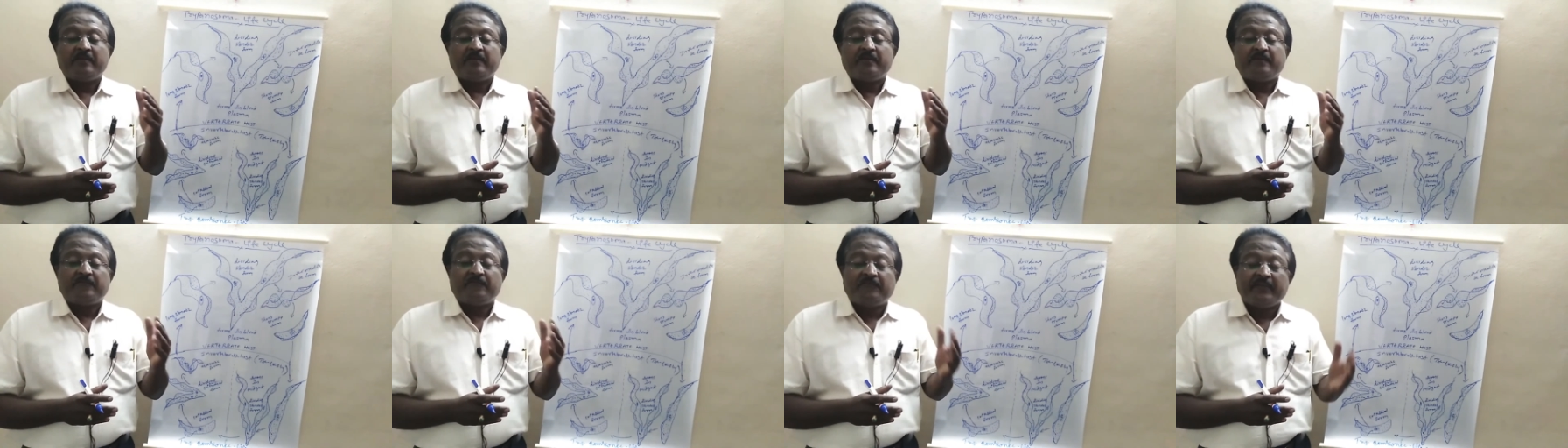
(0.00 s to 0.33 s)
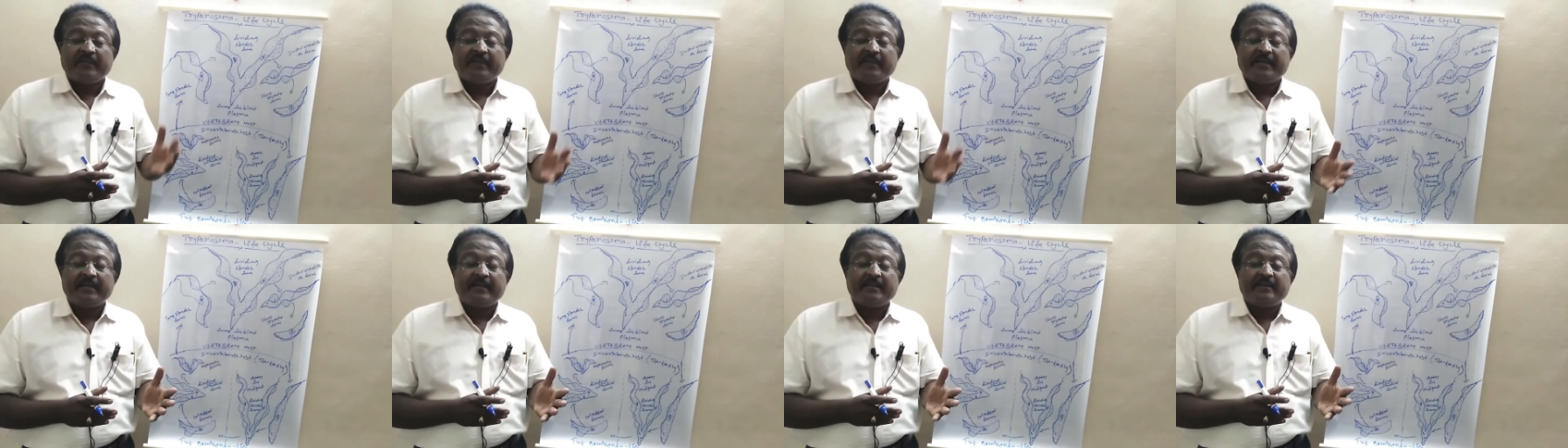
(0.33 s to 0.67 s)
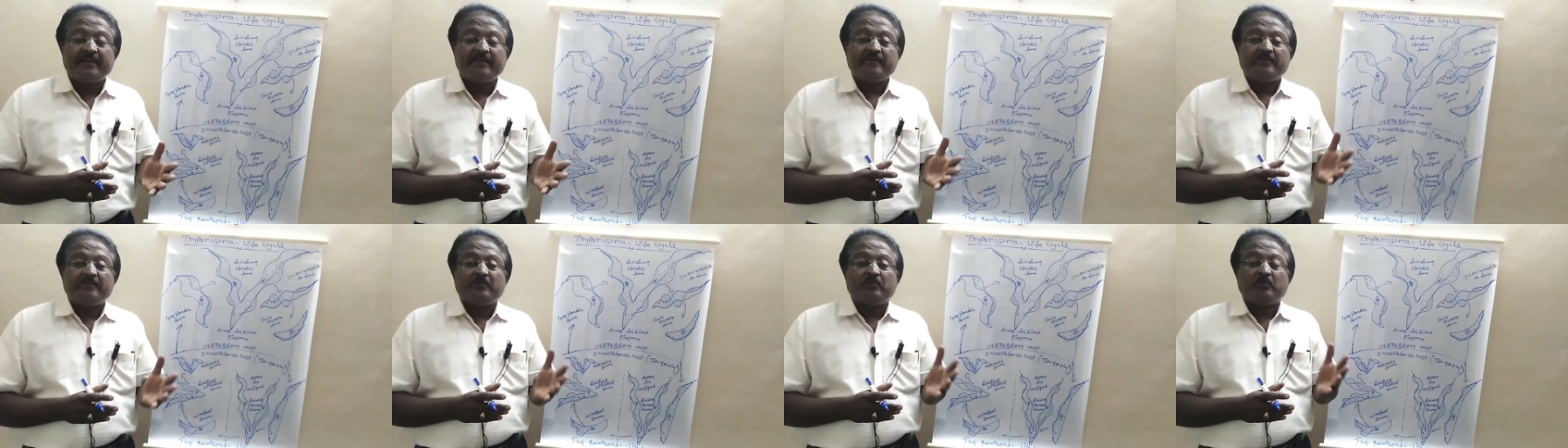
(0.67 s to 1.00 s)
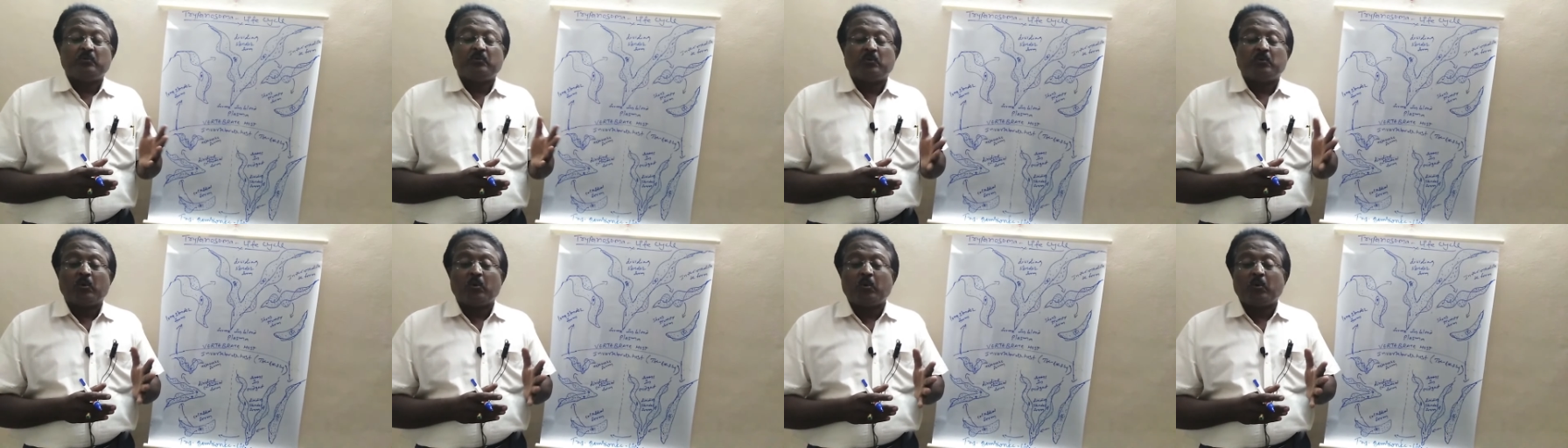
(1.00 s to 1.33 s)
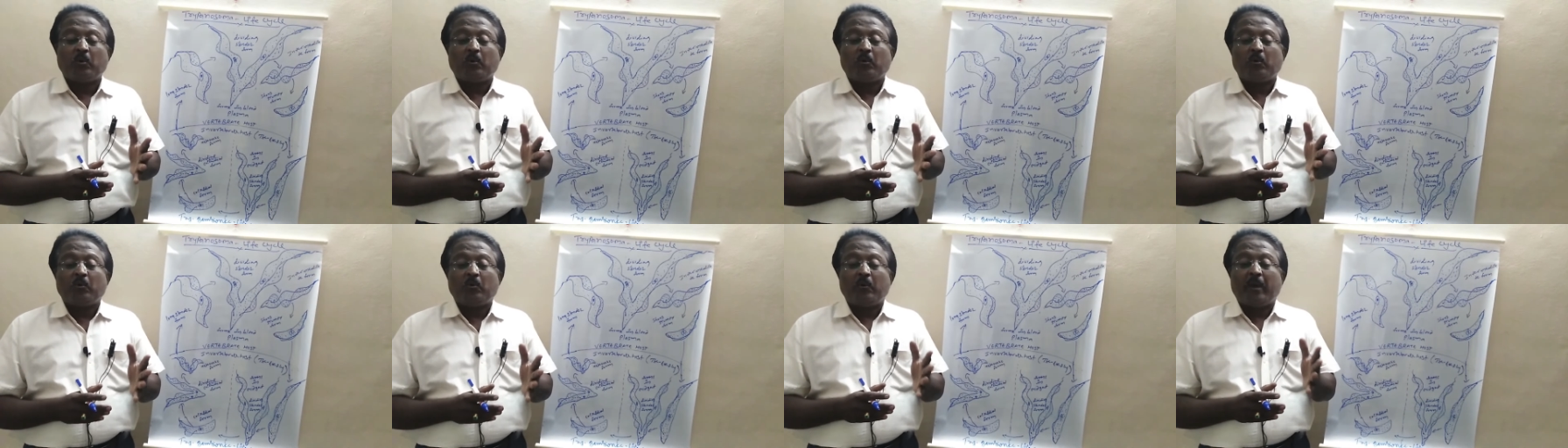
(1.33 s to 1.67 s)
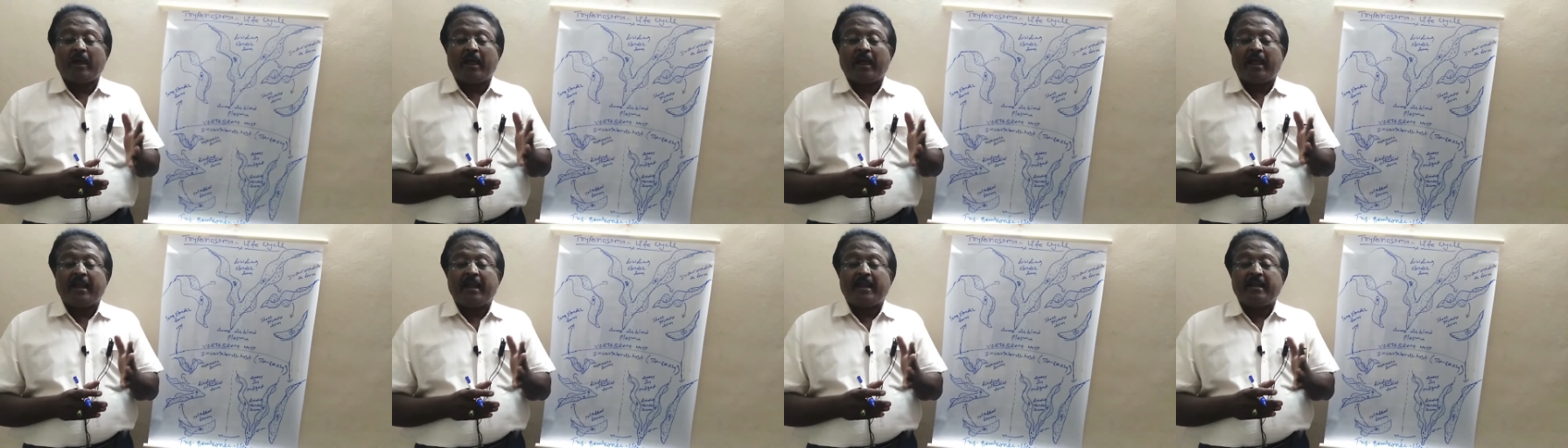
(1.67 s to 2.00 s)
feed, grow
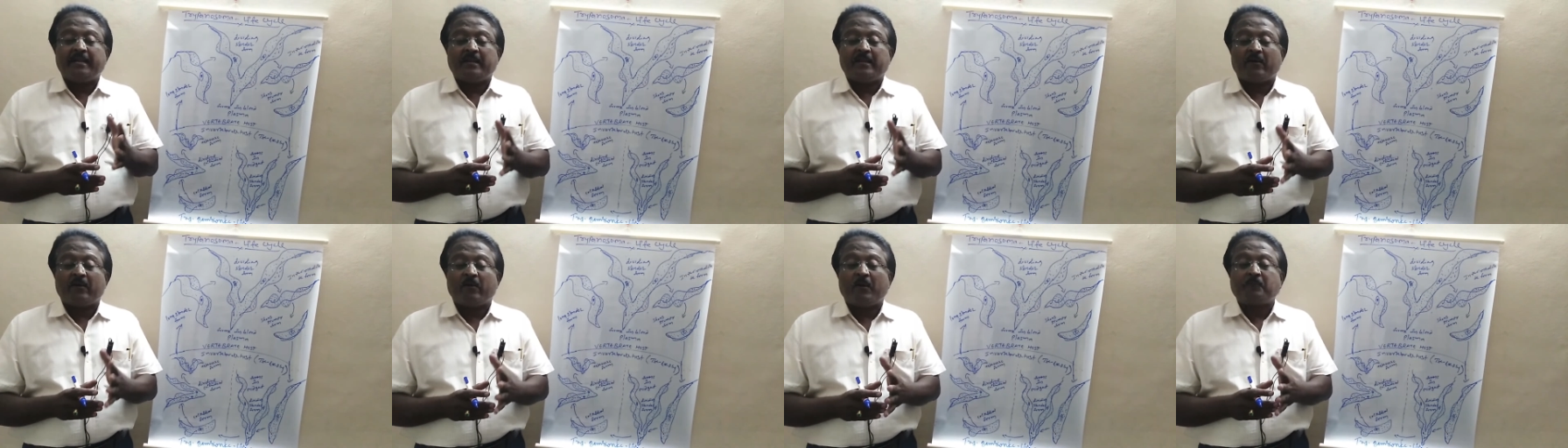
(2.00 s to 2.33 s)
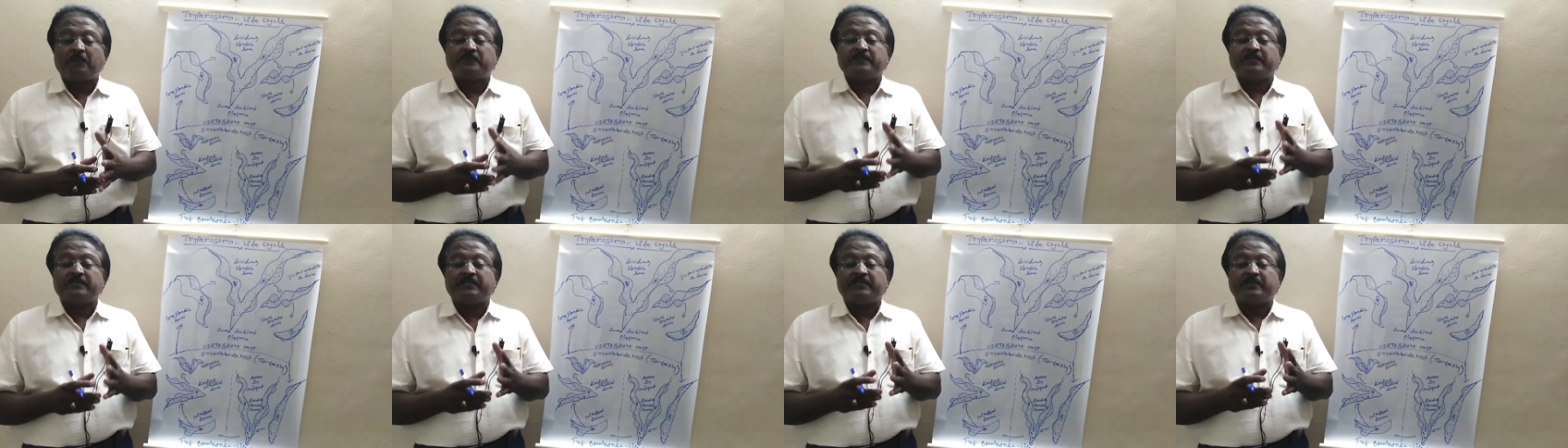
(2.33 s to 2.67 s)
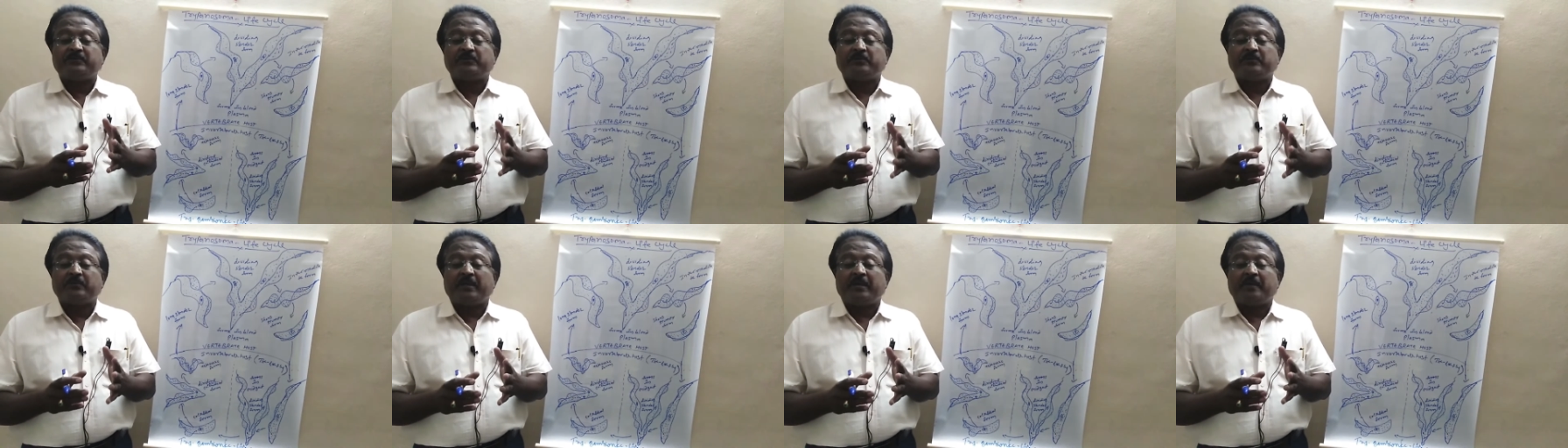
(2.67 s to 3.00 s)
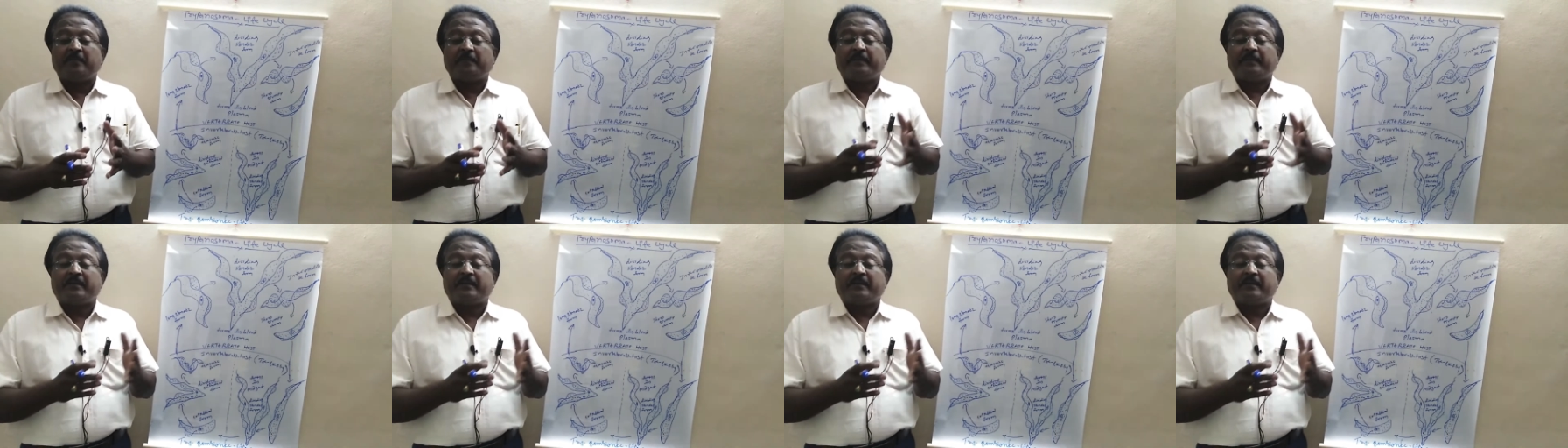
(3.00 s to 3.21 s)
and develop into a,